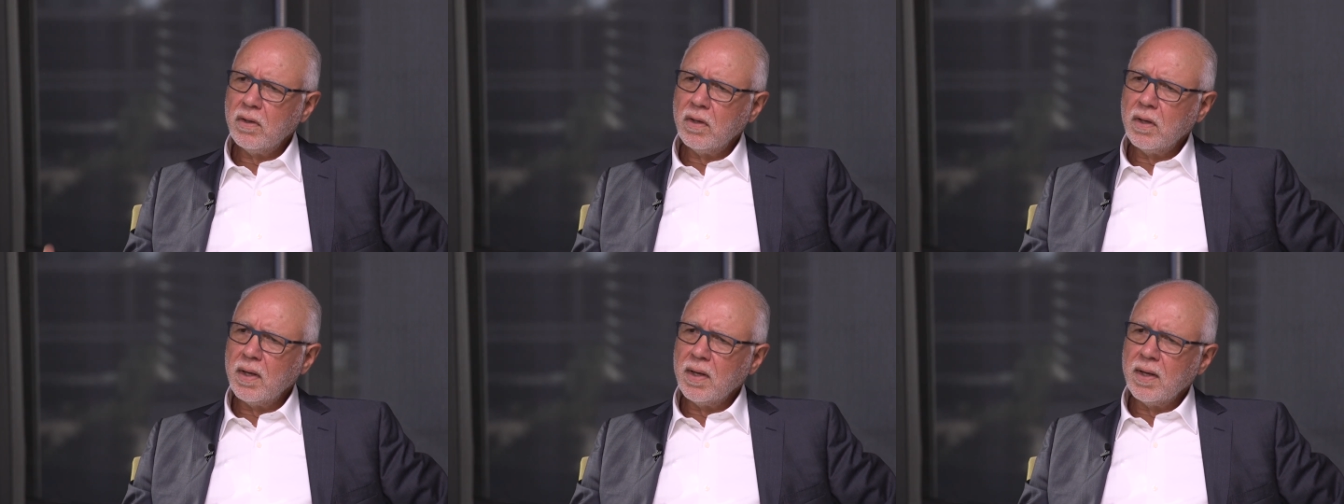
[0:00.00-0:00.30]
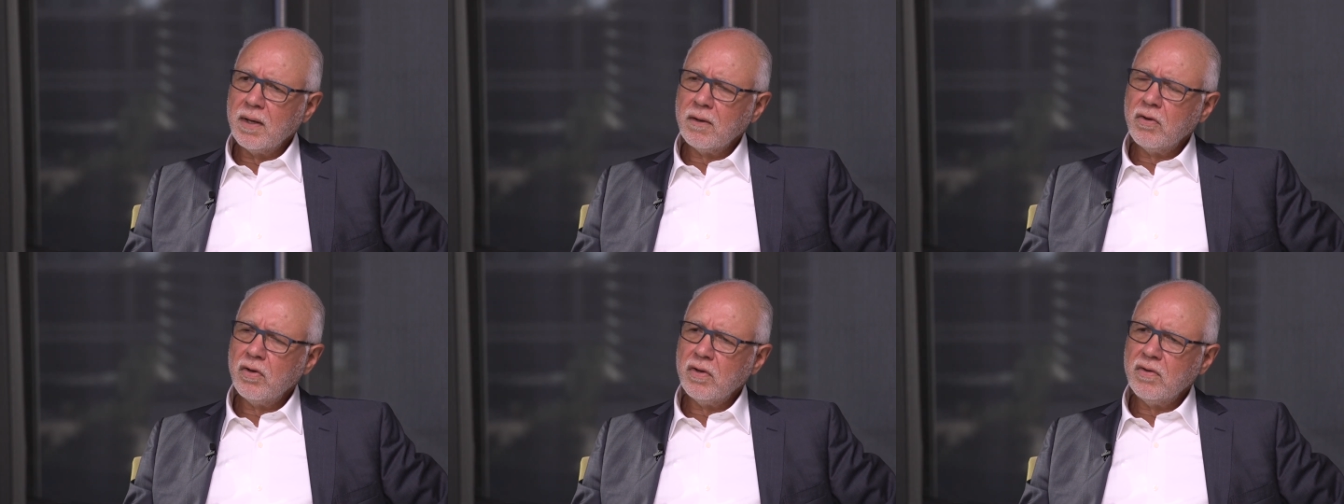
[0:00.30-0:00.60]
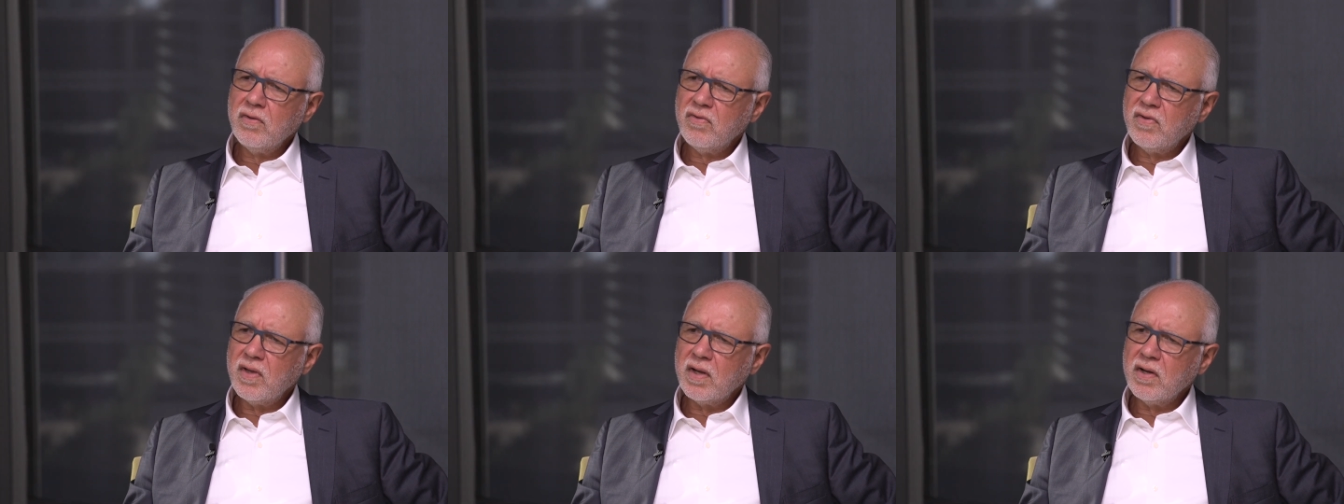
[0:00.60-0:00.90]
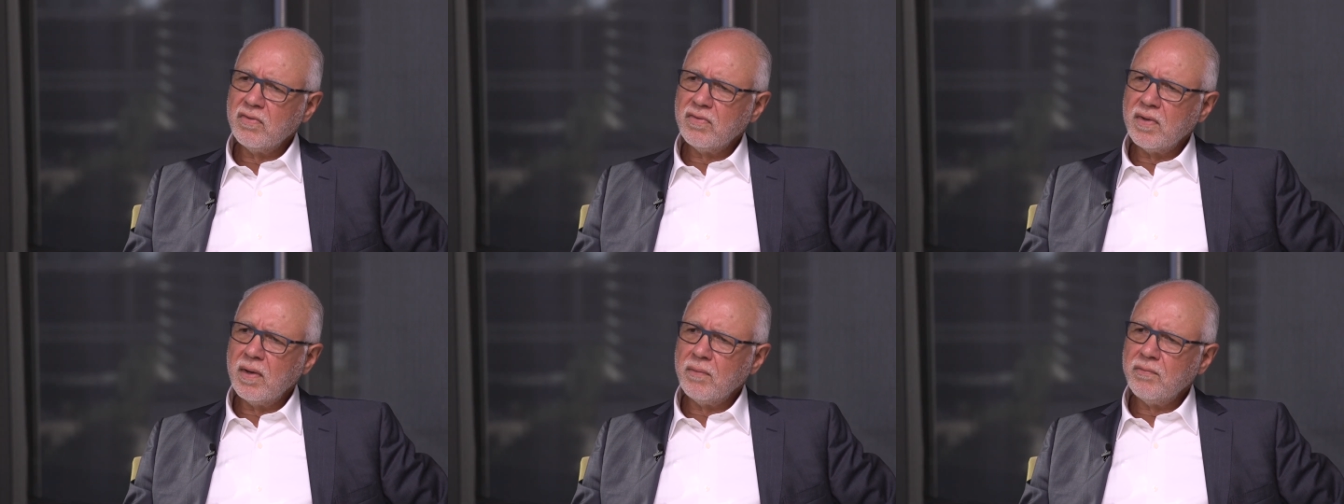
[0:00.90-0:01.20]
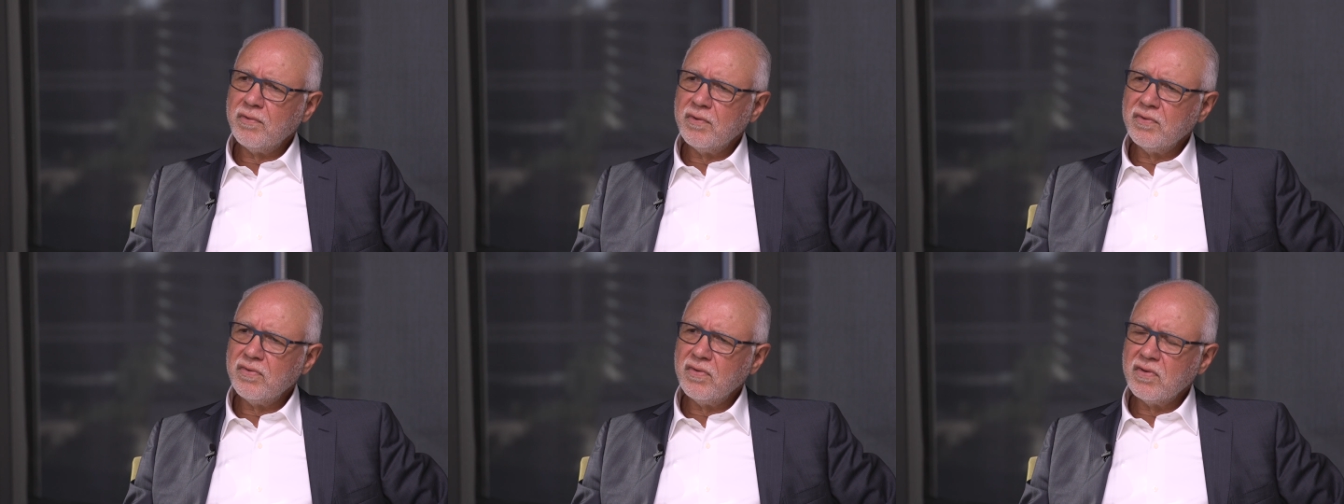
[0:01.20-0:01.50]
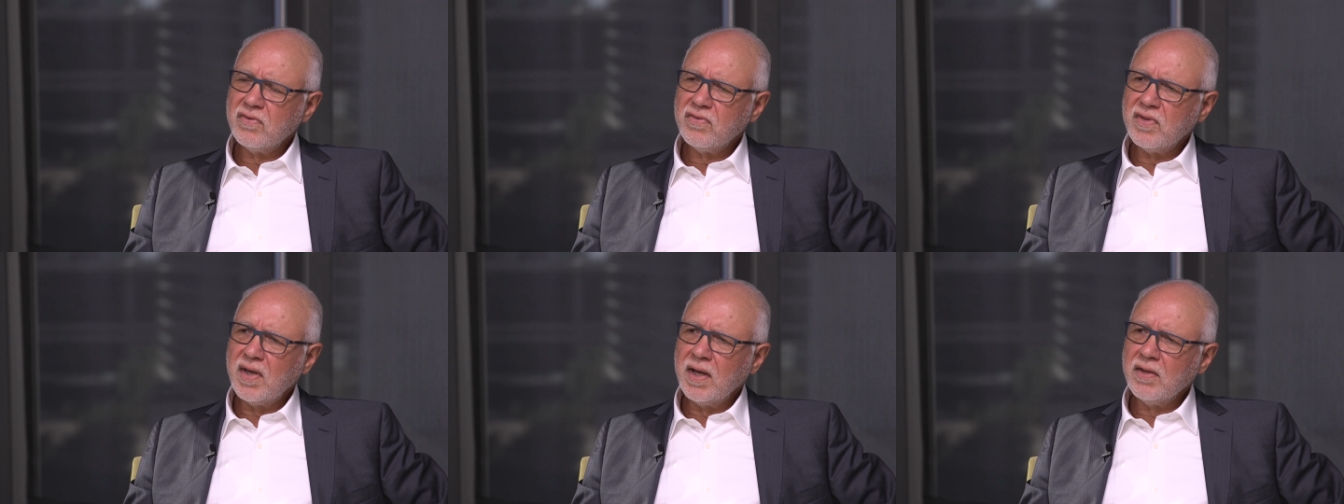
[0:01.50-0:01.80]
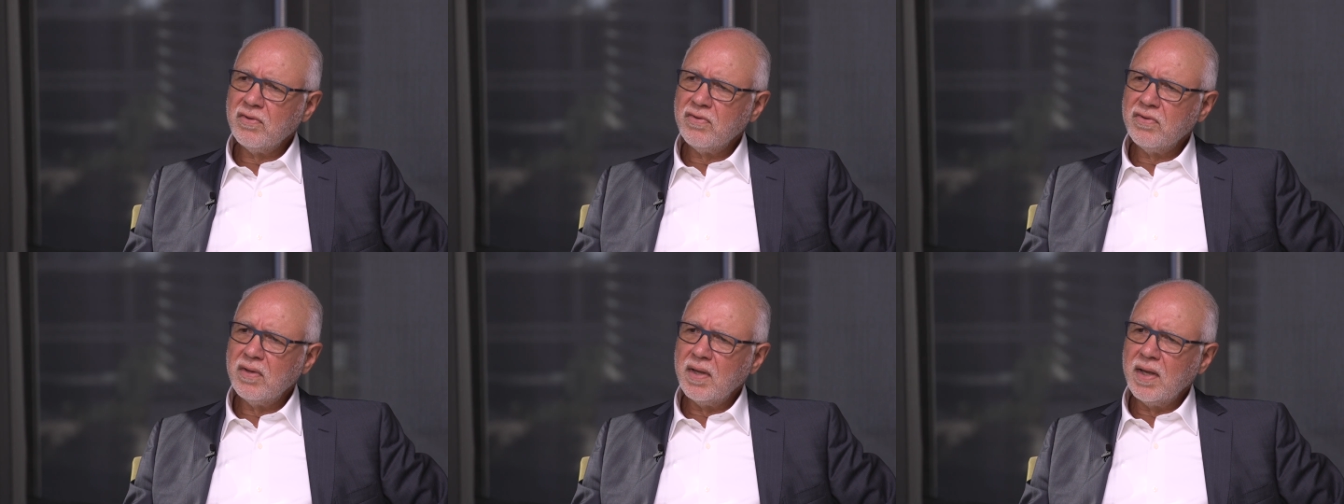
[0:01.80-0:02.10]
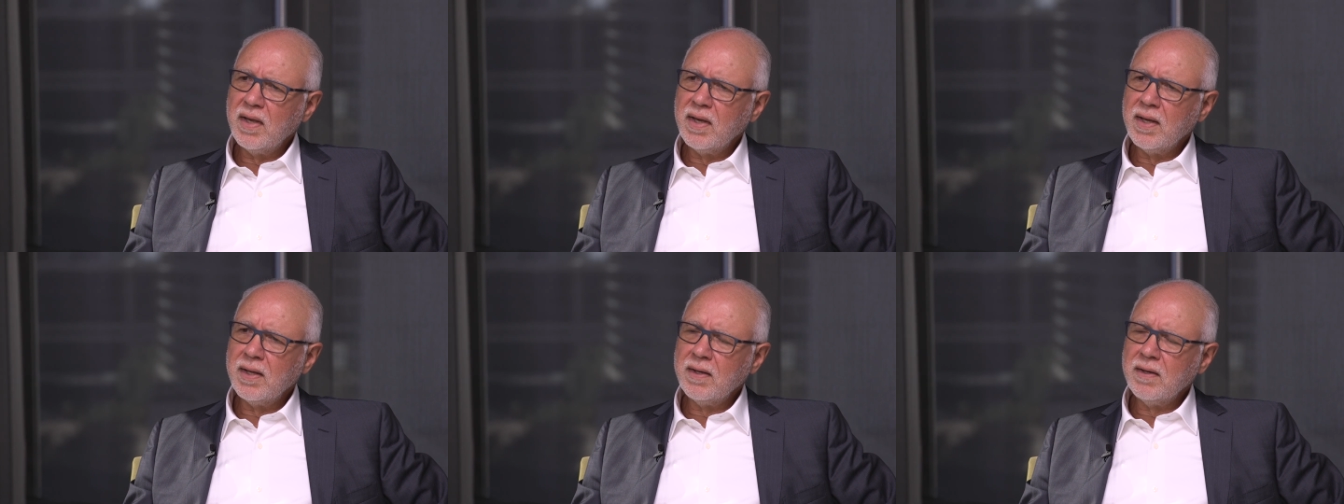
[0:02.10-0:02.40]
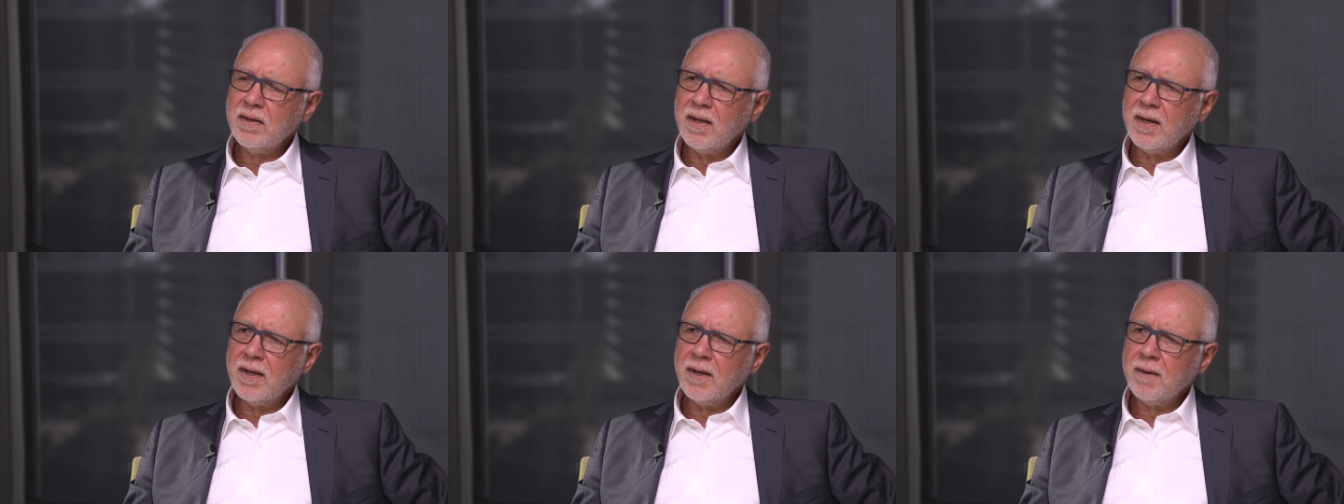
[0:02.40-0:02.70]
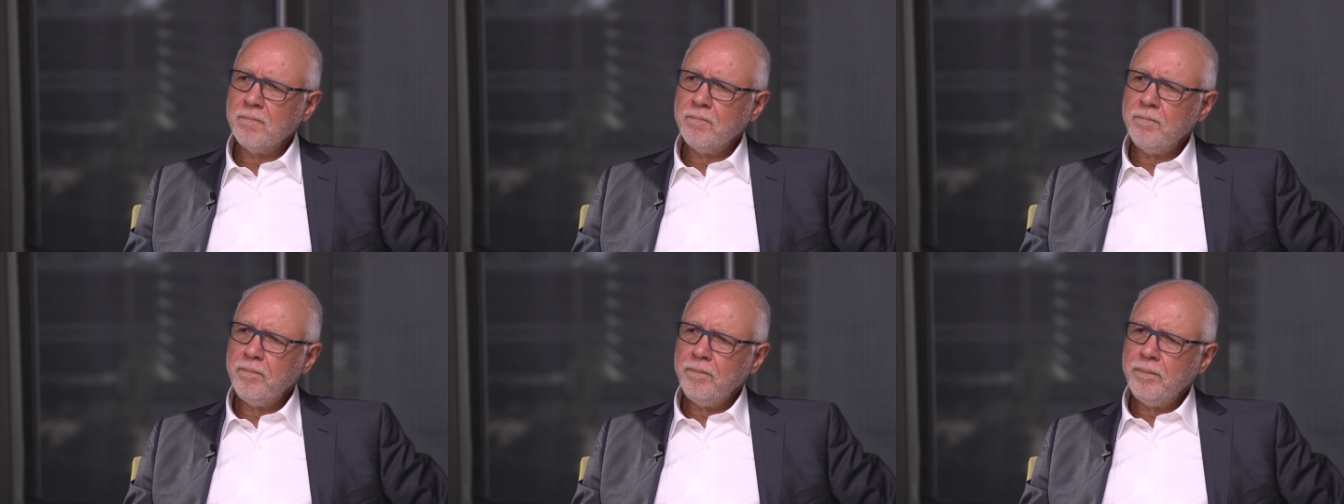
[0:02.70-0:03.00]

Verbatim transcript: uh, could set us up for success. And um,